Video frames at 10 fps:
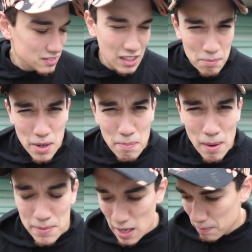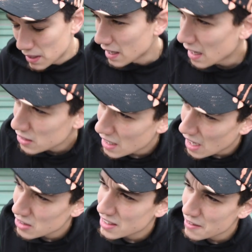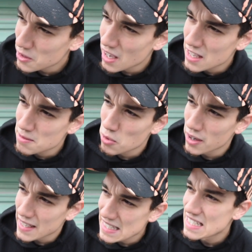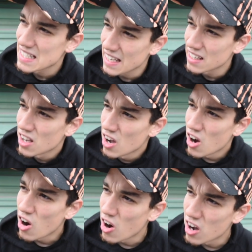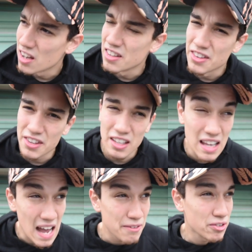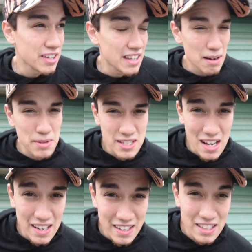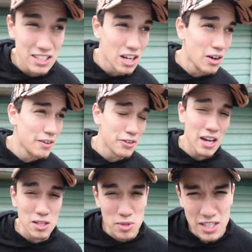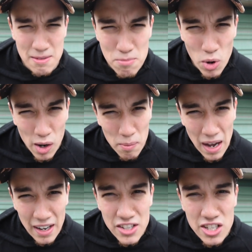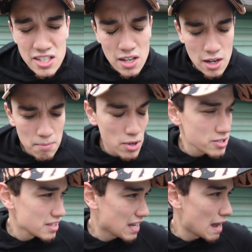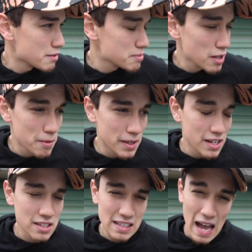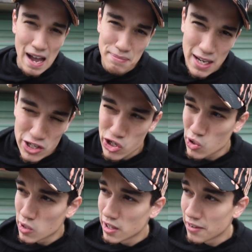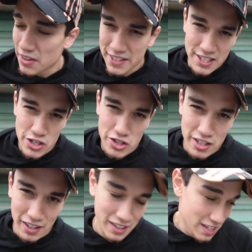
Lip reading: I'm pretty pumped up. I'll give you guys a more insight on the library that I'm designing. So if you guys want to see more about it, just post in the comments below because I'm not sure that's interesting.